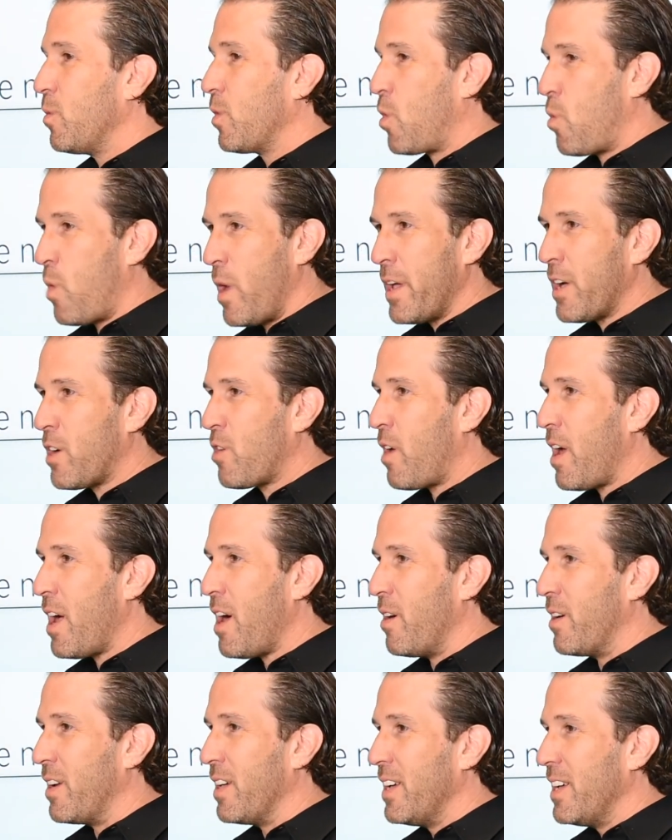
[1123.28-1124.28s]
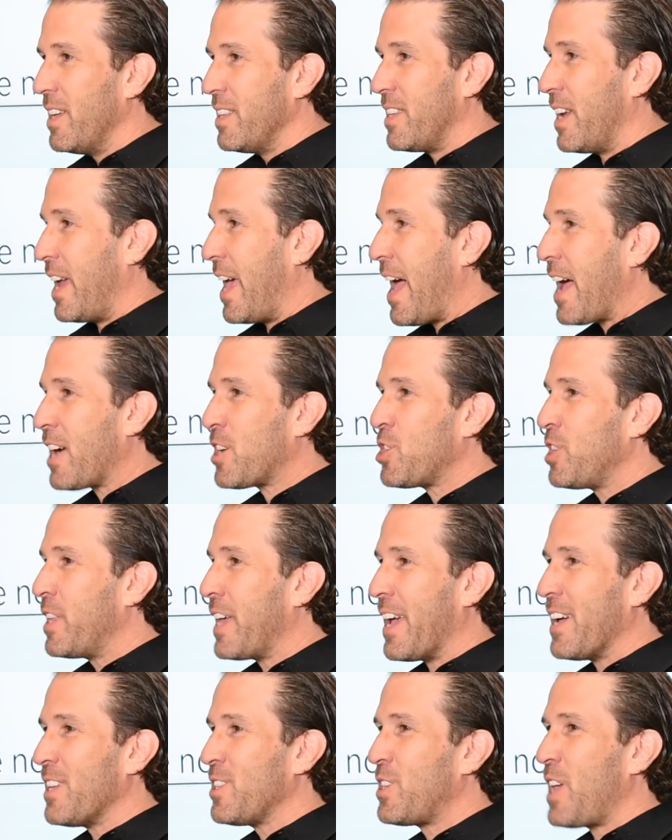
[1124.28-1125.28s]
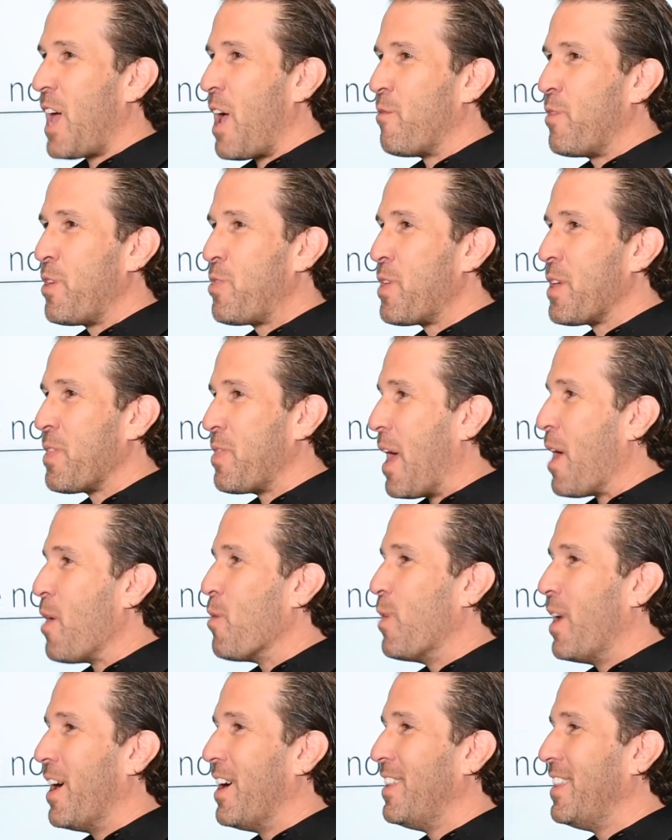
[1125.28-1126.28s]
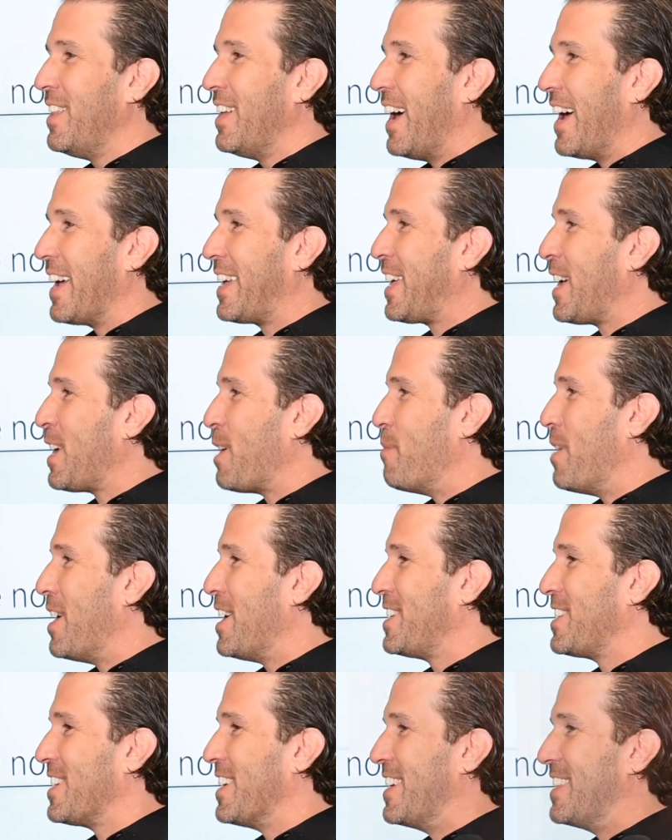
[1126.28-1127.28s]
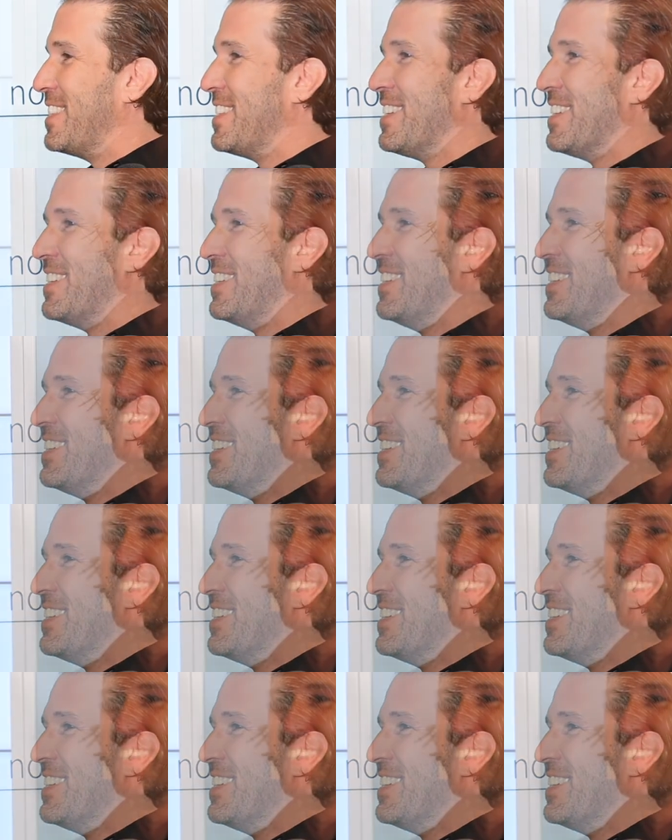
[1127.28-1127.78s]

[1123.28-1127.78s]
Quiet crowd. Did I actually answer everything that well? I can't imagine I did.